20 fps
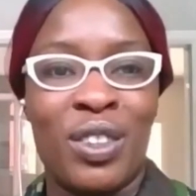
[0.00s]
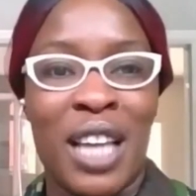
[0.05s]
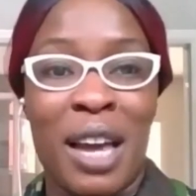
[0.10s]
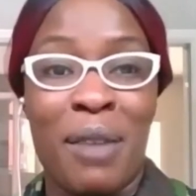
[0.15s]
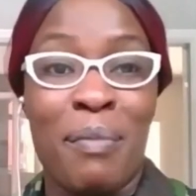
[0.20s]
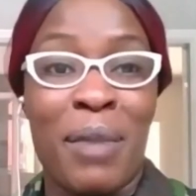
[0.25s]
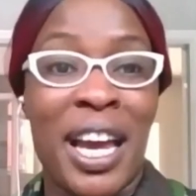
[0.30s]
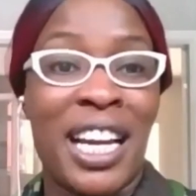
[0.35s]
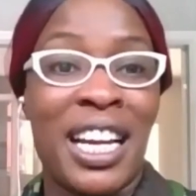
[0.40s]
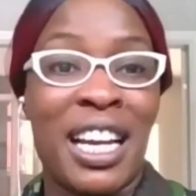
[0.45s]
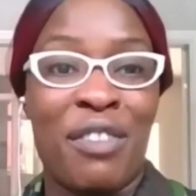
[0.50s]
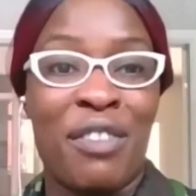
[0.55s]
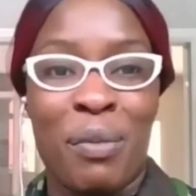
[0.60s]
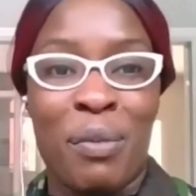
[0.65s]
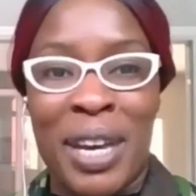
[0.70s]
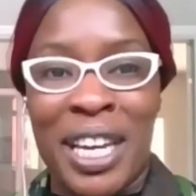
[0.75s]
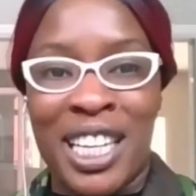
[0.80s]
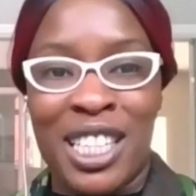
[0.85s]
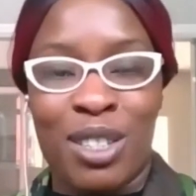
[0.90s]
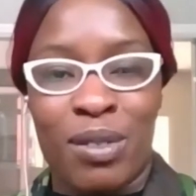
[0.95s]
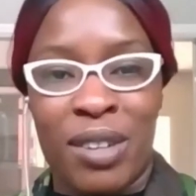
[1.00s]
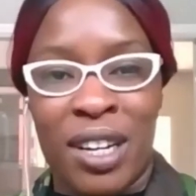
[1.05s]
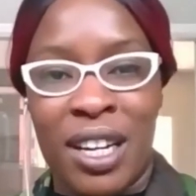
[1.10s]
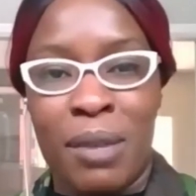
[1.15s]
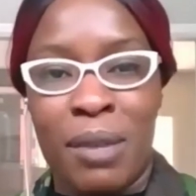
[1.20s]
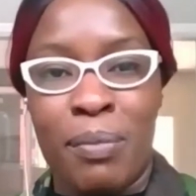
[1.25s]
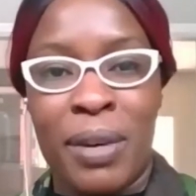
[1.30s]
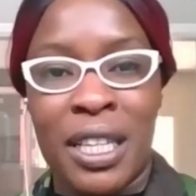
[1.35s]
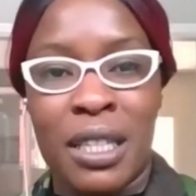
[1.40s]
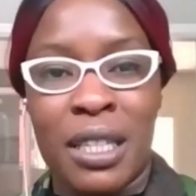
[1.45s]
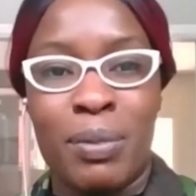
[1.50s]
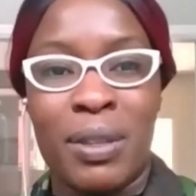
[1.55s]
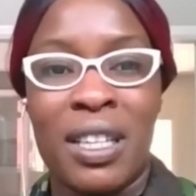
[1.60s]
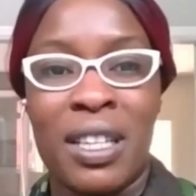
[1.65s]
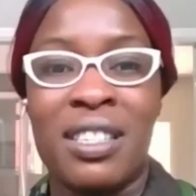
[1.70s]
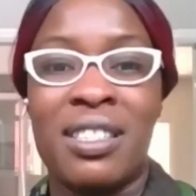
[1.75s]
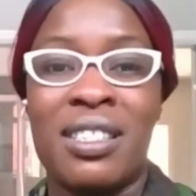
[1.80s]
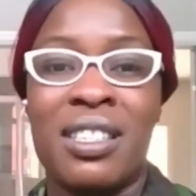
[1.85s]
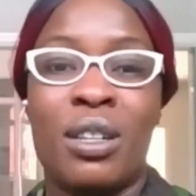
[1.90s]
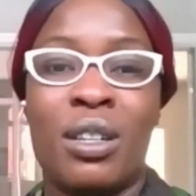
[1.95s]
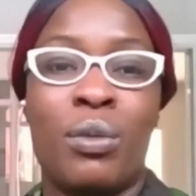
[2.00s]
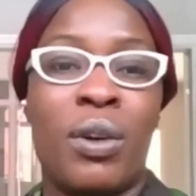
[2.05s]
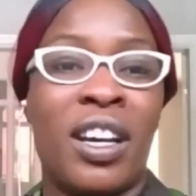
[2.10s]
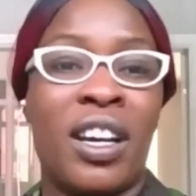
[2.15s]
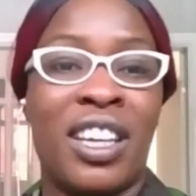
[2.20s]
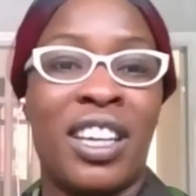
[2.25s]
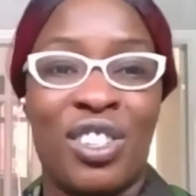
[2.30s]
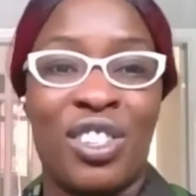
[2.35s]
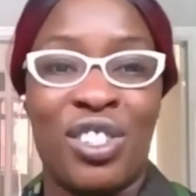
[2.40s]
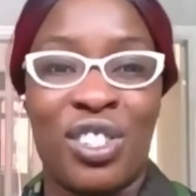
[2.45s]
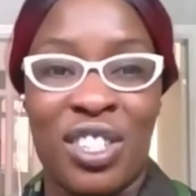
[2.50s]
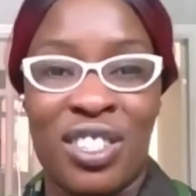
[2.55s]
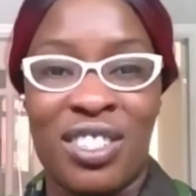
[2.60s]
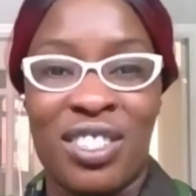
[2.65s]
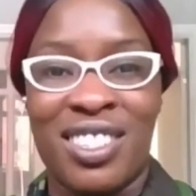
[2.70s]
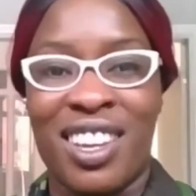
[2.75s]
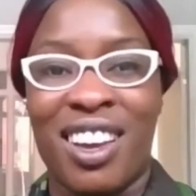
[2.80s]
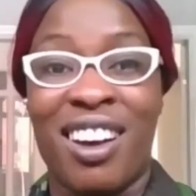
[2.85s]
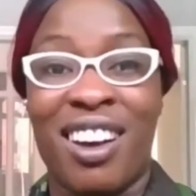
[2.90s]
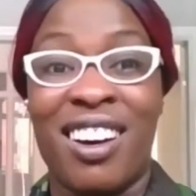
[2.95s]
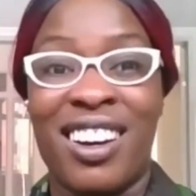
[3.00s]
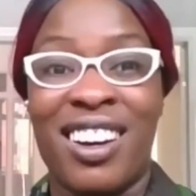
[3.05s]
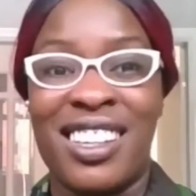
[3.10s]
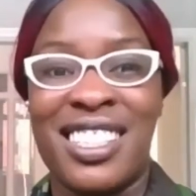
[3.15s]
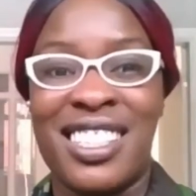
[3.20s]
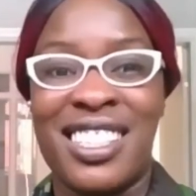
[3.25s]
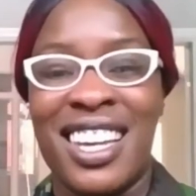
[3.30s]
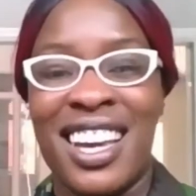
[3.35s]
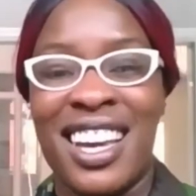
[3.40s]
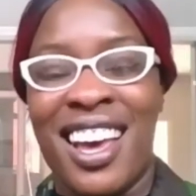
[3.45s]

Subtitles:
they may never make it to an Olympics, but they're still working just as hard.